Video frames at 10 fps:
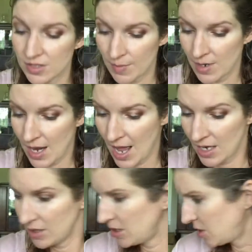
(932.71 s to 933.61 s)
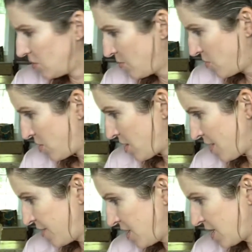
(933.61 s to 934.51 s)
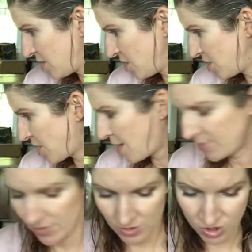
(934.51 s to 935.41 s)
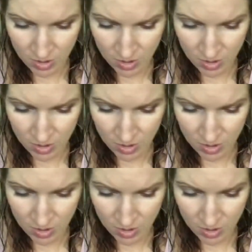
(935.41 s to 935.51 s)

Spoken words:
I'm going to add a little more. I think her Copper Rose shimmer